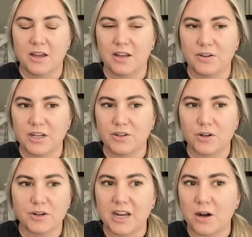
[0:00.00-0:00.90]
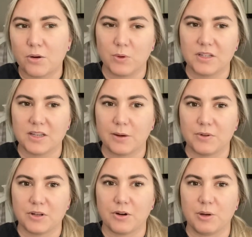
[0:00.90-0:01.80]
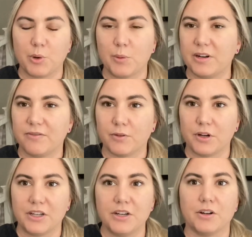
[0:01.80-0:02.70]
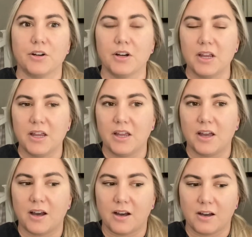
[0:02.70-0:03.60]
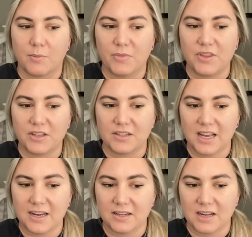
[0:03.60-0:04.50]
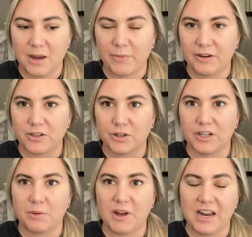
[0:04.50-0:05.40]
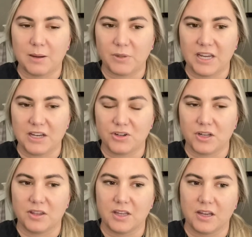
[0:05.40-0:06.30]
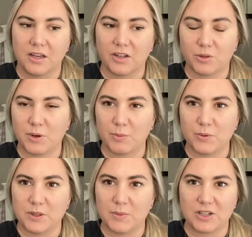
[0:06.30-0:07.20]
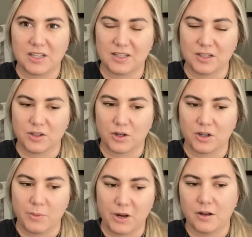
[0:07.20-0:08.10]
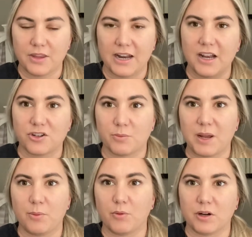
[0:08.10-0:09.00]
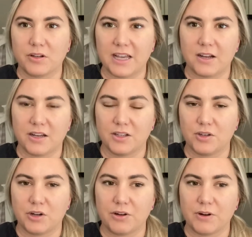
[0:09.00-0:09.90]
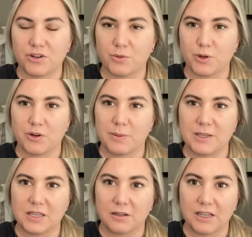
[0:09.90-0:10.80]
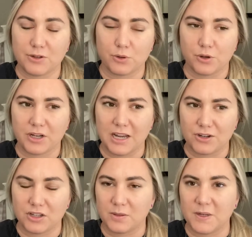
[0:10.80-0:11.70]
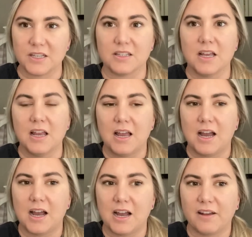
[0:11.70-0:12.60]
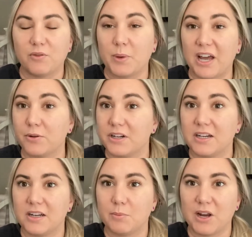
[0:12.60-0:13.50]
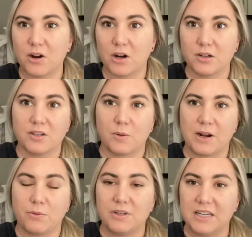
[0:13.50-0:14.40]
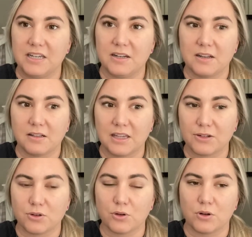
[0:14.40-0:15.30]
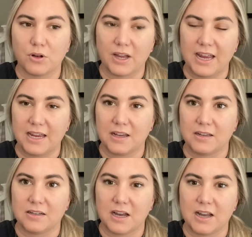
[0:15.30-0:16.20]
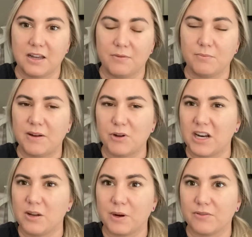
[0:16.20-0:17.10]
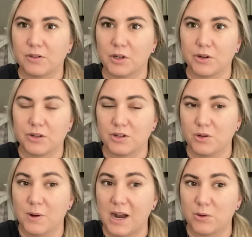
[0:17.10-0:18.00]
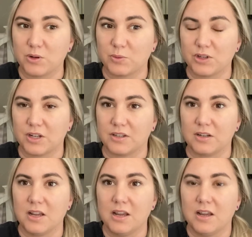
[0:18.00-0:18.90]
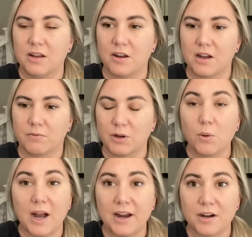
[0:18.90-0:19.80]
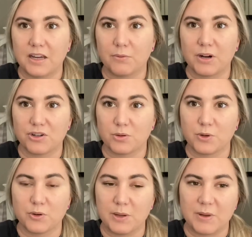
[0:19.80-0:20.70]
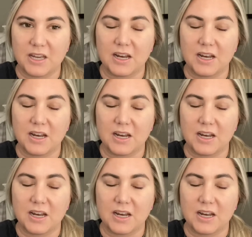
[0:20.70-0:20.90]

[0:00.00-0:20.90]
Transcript: it turned out, once I was already permitted for a year, the second time I turned in my application, the health department was much less concerned about all that extra paperwork concerning restroom agreements and electrical connections, because I have a battery in my cart, so I don't need electrical, and I'm never anywhere for longer than 2 hours, which doesn't require a restroom agreement.